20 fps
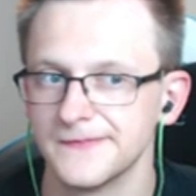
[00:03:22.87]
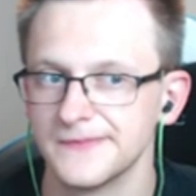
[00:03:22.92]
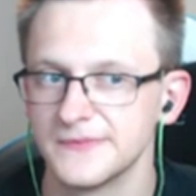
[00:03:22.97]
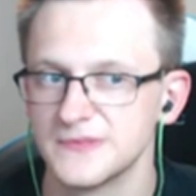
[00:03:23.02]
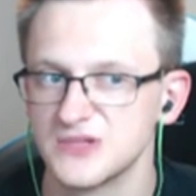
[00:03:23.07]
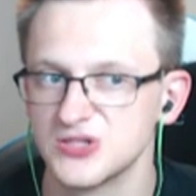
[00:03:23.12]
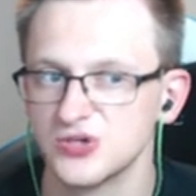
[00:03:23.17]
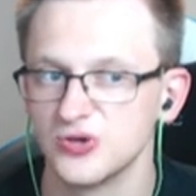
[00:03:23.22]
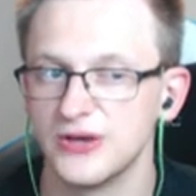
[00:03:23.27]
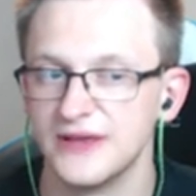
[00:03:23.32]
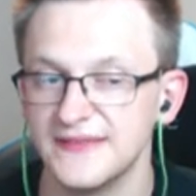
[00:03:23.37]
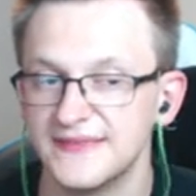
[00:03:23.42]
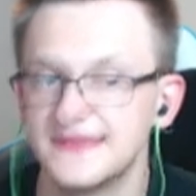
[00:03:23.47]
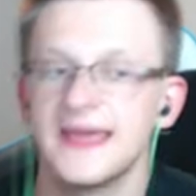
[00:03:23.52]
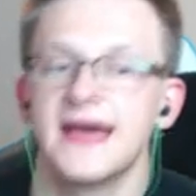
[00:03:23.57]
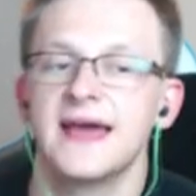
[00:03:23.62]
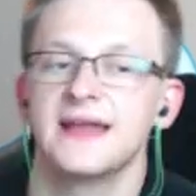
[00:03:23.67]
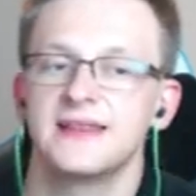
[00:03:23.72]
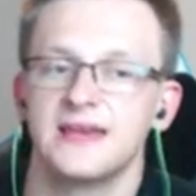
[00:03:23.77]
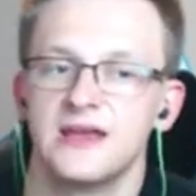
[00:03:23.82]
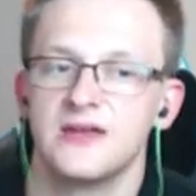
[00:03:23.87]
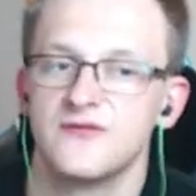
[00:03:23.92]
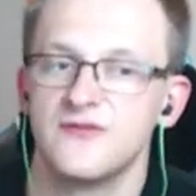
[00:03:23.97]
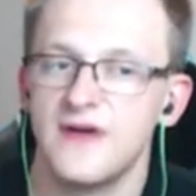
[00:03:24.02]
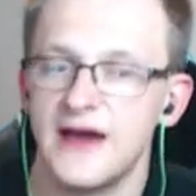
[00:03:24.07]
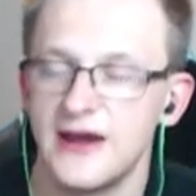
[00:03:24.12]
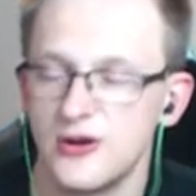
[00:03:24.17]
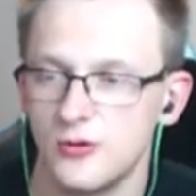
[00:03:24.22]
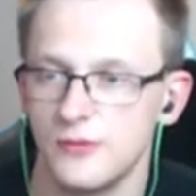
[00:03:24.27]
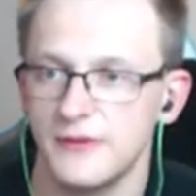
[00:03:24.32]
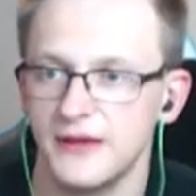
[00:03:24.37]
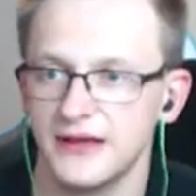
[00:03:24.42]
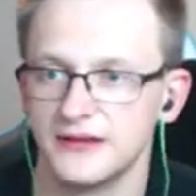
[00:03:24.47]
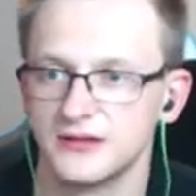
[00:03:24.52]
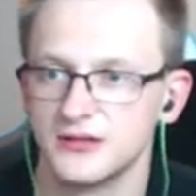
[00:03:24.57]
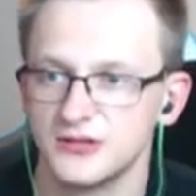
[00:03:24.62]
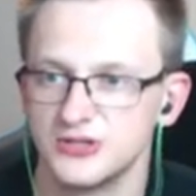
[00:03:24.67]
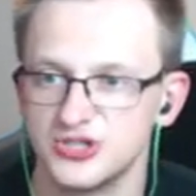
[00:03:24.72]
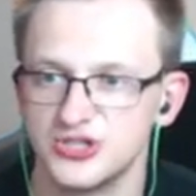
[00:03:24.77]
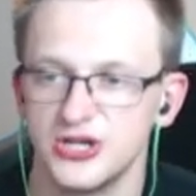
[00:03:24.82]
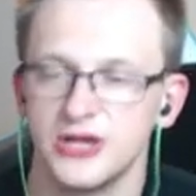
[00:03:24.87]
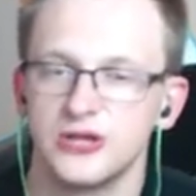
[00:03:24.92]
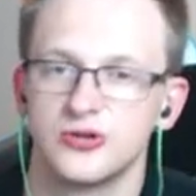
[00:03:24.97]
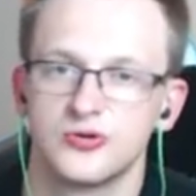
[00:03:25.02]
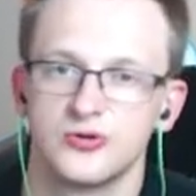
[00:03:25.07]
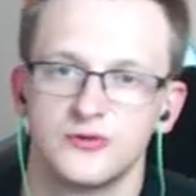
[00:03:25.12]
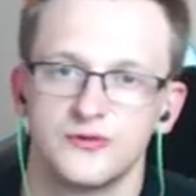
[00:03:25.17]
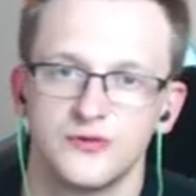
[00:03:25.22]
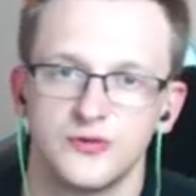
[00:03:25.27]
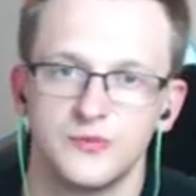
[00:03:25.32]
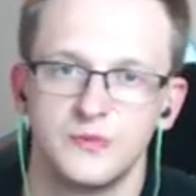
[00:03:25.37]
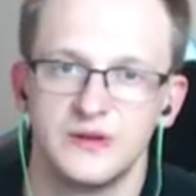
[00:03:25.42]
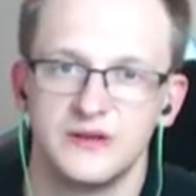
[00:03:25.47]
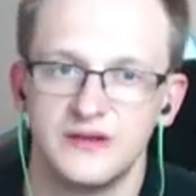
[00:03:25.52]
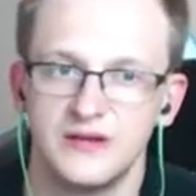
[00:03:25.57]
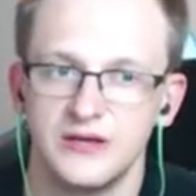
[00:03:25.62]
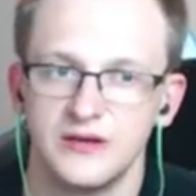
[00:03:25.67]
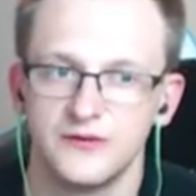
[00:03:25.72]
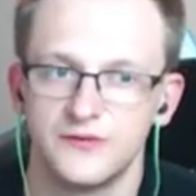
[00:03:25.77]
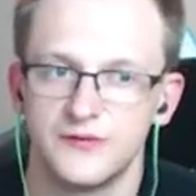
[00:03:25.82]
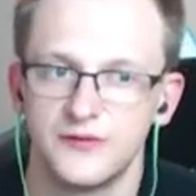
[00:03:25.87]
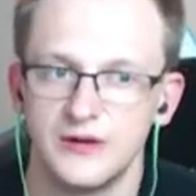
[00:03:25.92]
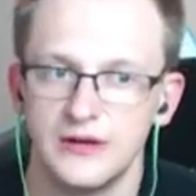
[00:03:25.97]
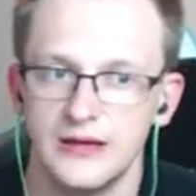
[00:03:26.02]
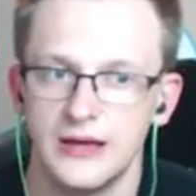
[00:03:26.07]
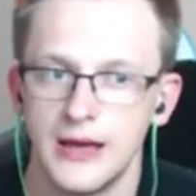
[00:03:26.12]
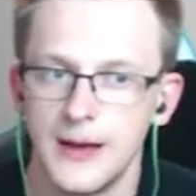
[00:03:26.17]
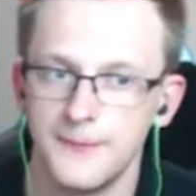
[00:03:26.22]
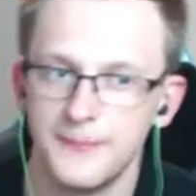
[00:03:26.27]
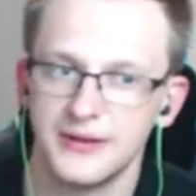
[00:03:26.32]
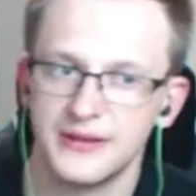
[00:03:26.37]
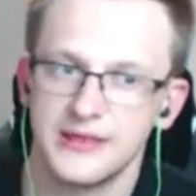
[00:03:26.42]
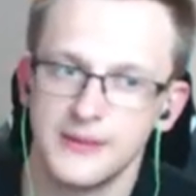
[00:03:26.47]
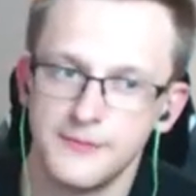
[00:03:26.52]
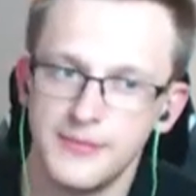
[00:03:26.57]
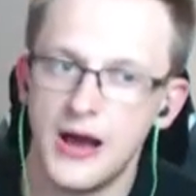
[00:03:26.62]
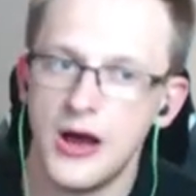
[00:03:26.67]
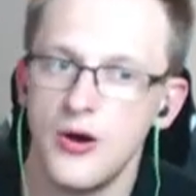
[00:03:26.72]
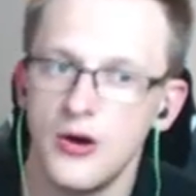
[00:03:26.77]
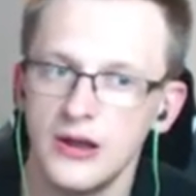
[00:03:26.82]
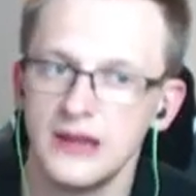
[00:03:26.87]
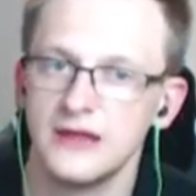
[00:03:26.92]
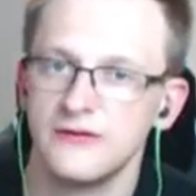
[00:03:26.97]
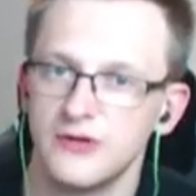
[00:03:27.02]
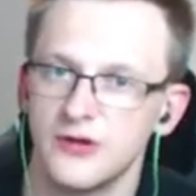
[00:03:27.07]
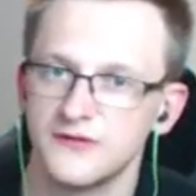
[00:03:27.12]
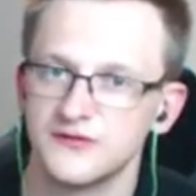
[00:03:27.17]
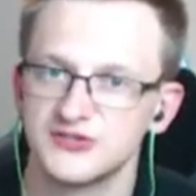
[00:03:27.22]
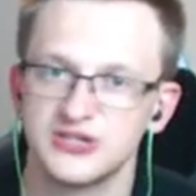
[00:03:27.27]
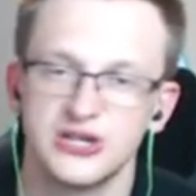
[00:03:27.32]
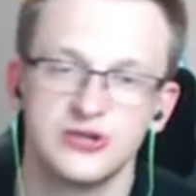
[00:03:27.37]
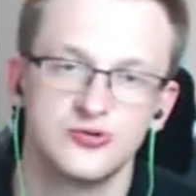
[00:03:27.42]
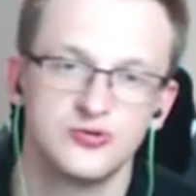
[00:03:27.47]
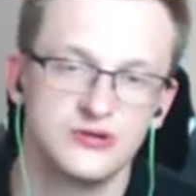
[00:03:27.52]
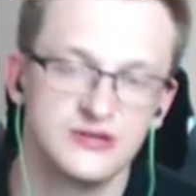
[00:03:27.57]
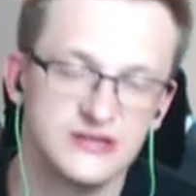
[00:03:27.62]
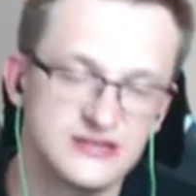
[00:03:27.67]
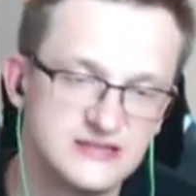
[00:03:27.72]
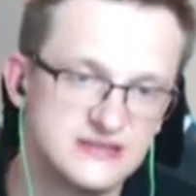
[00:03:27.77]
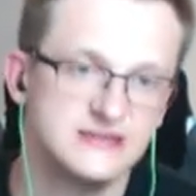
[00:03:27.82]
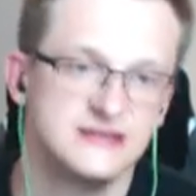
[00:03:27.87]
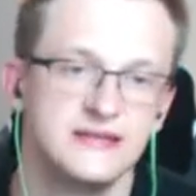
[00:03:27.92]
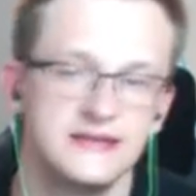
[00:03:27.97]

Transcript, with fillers: so in that environment, Jade Druid would be tier three, but the power level of Jade Druid is still